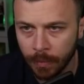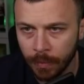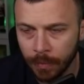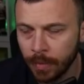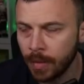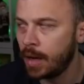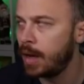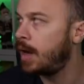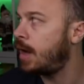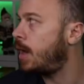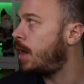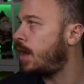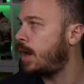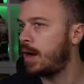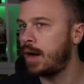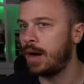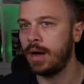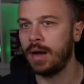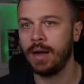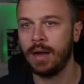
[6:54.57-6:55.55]

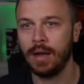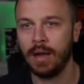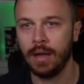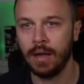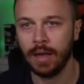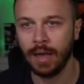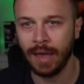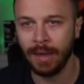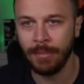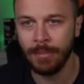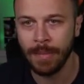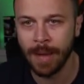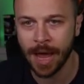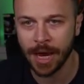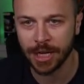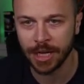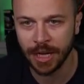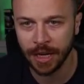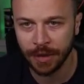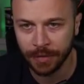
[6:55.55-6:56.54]
No.
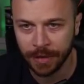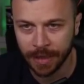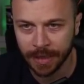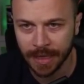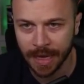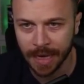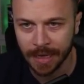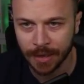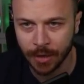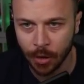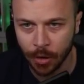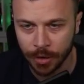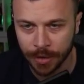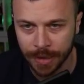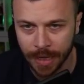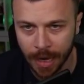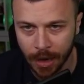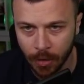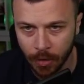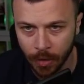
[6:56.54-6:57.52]
Imagine if this guy scores
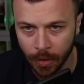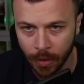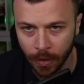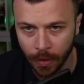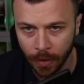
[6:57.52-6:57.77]
now.